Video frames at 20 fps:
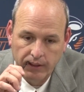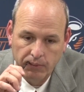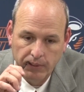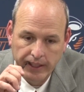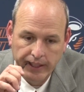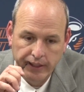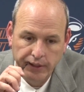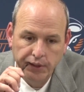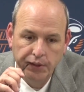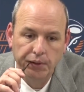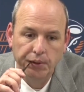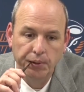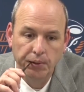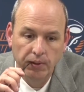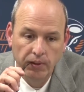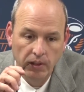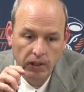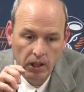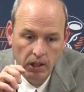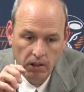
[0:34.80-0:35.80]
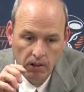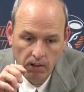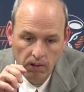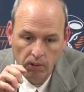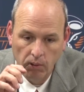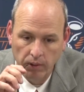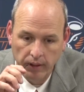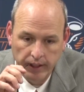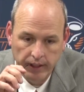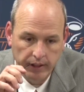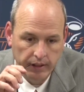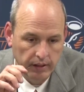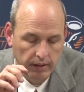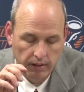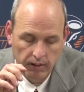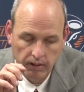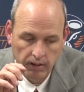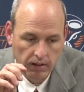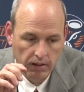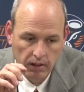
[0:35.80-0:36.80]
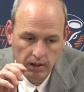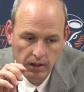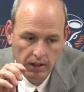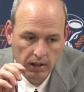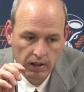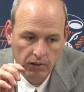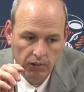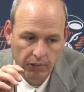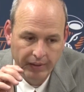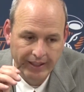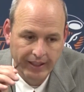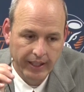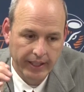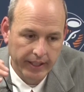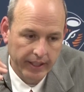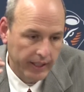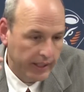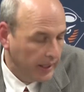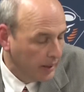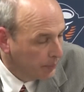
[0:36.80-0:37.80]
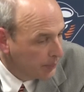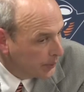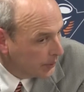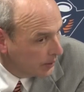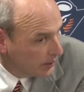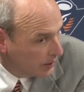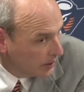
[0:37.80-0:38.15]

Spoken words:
we do, we let up.